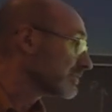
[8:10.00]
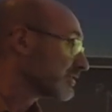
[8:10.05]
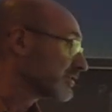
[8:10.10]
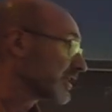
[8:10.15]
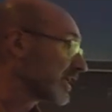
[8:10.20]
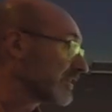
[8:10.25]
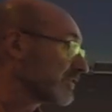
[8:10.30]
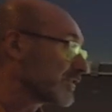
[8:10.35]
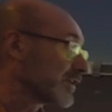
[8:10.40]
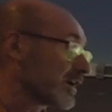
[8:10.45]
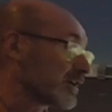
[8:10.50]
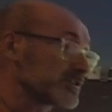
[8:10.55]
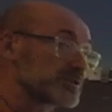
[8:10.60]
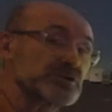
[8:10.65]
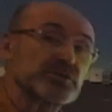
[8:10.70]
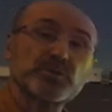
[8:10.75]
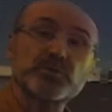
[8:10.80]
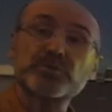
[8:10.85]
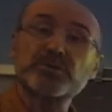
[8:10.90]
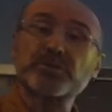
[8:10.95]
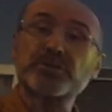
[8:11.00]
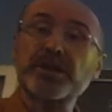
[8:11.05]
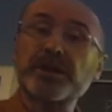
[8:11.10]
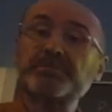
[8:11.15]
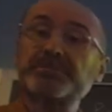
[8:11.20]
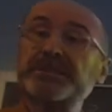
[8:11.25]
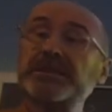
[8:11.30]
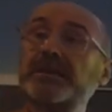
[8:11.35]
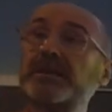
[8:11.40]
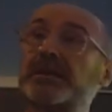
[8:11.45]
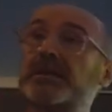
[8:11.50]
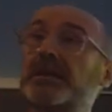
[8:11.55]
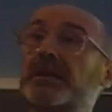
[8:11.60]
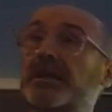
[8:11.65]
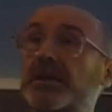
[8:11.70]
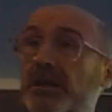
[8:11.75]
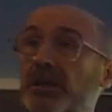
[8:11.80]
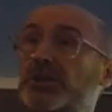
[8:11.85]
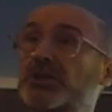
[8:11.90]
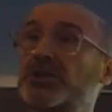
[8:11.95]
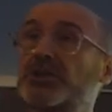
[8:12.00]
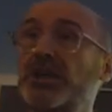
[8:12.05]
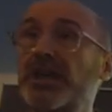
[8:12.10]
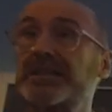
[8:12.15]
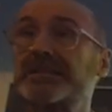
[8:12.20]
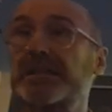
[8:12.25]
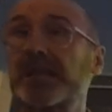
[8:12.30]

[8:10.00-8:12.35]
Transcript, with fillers: think they're too cryptic, just